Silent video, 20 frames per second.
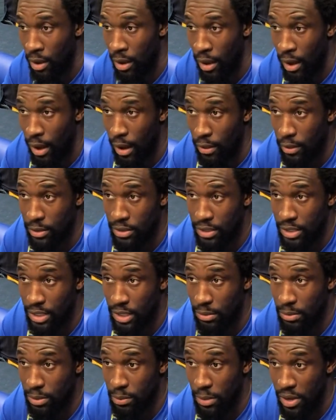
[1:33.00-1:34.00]
how these
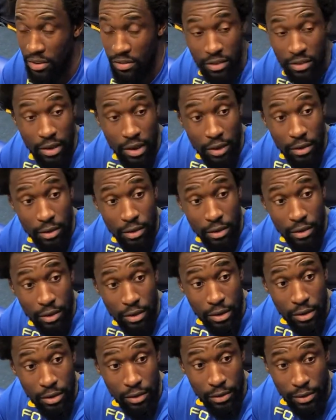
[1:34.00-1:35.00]
teams mesh together,
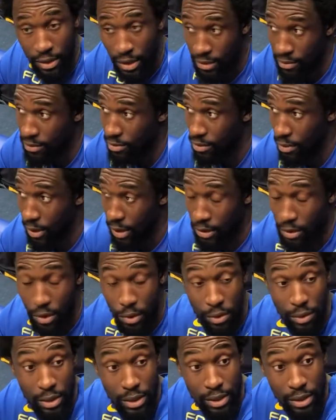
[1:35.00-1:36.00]
you know, and that's throughout the
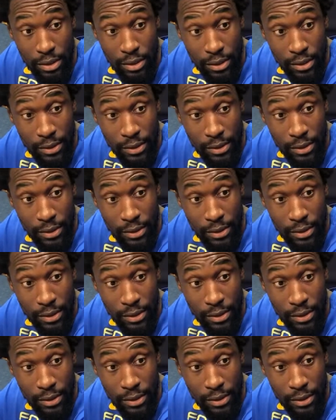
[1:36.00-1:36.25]
whole league.